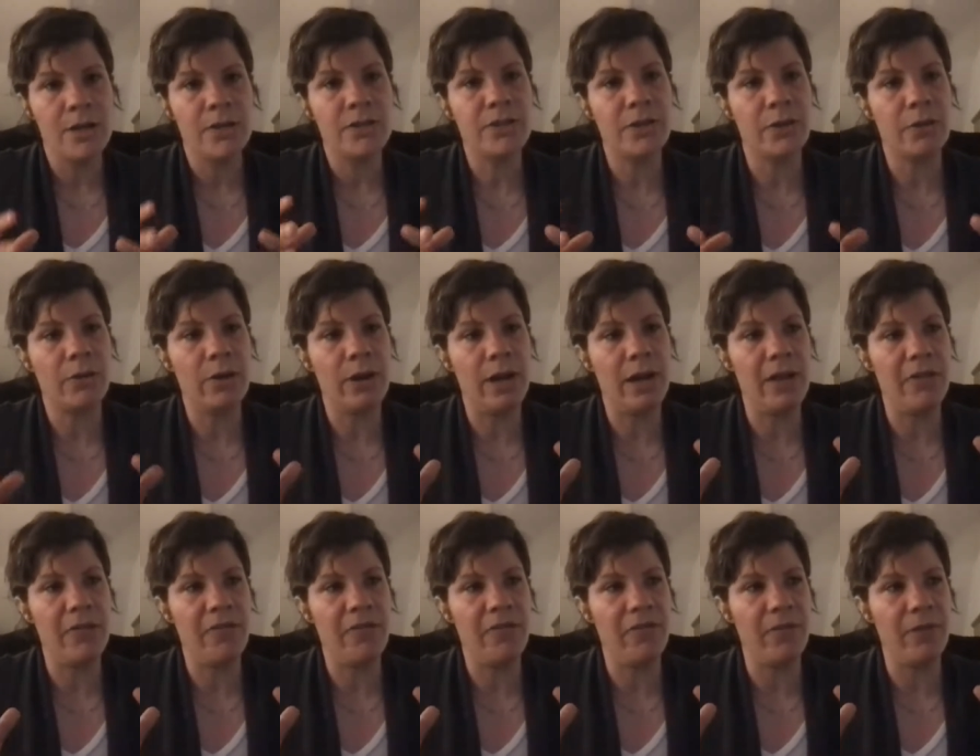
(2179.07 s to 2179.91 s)
So
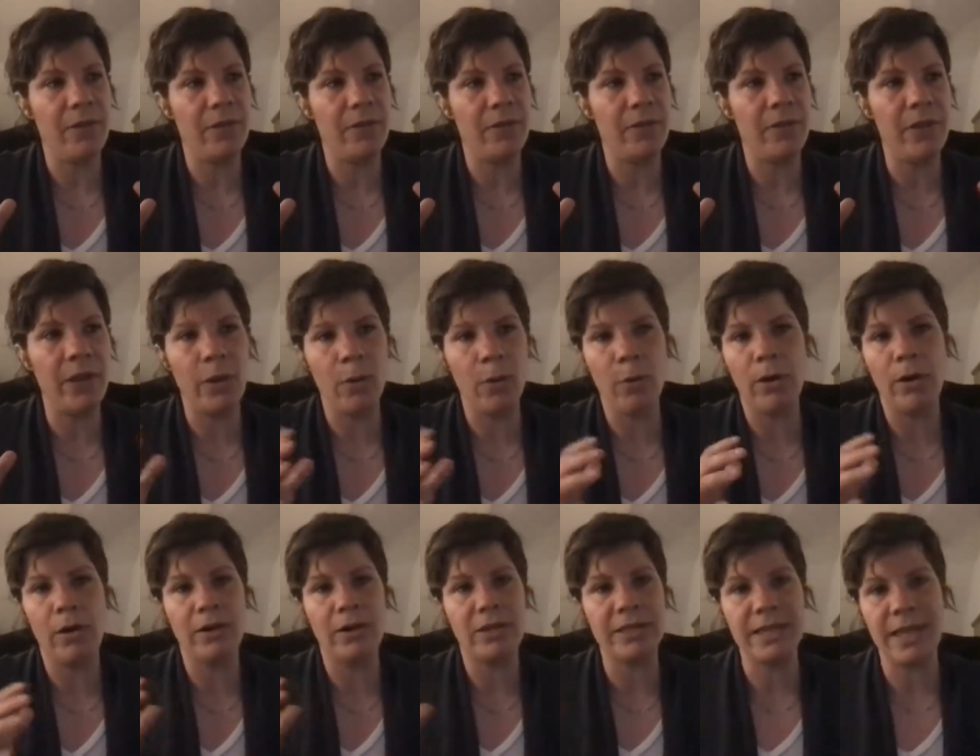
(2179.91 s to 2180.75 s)
if there
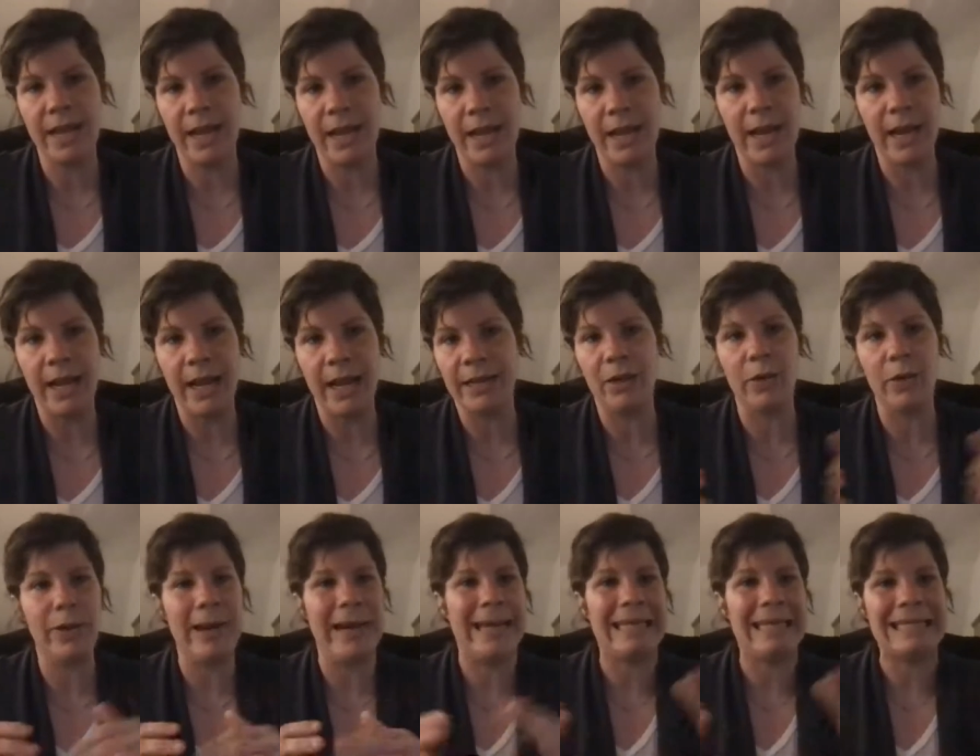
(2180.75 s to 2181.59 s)
were, say, you
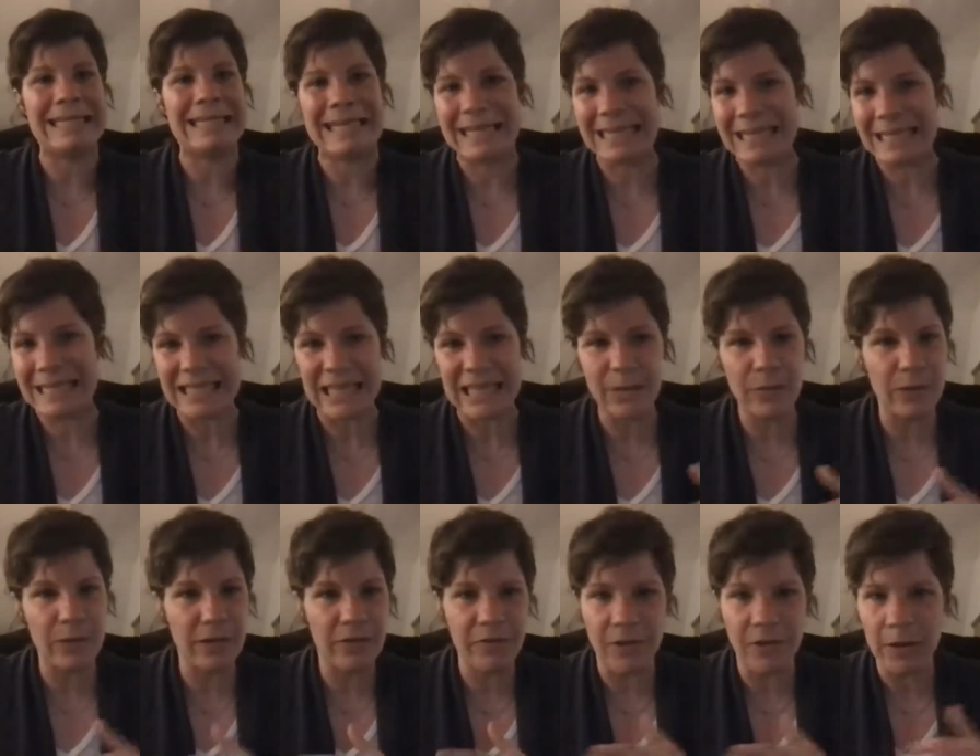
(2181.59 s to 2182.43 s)
know, 18
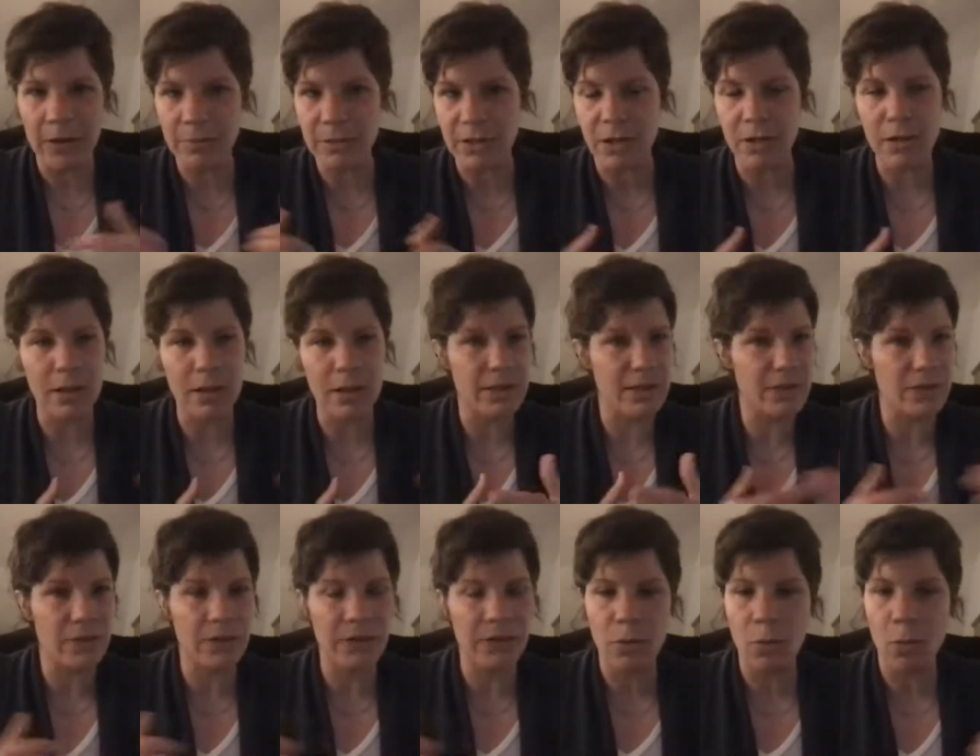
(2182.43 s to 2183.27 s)
seaweed farms all
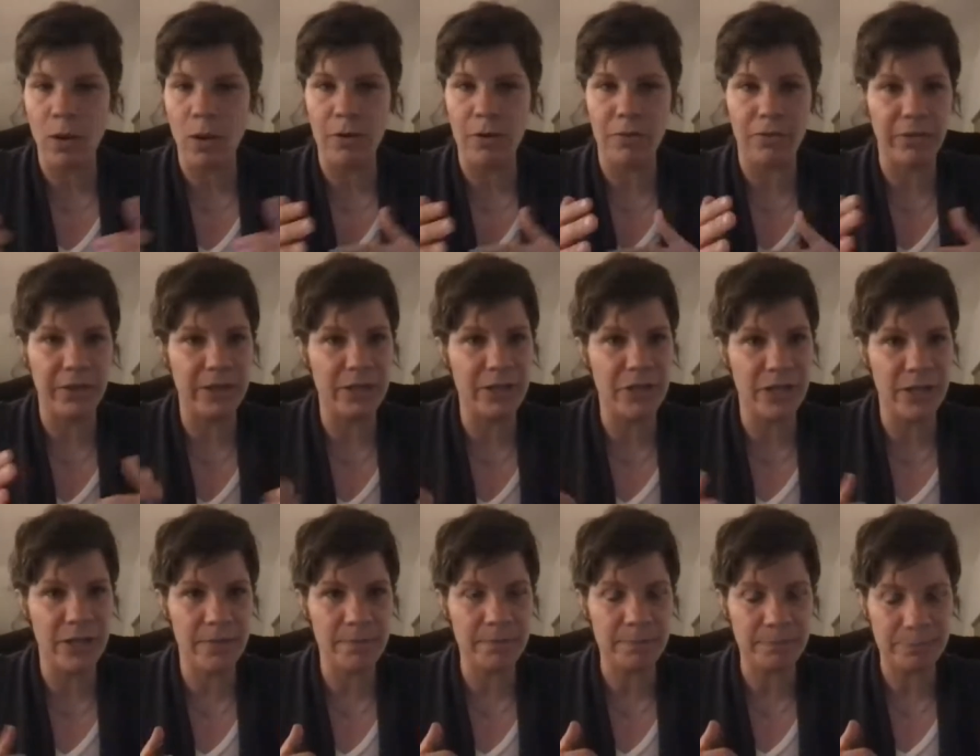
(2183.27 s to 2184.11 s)
clustered in one
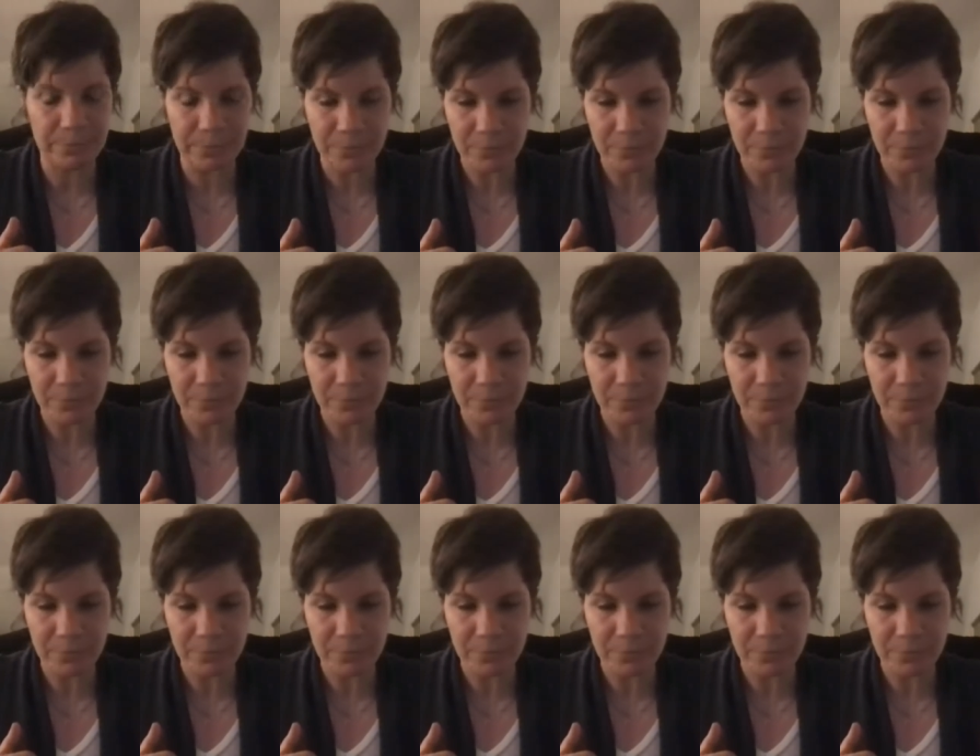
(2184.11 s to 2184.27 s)
region,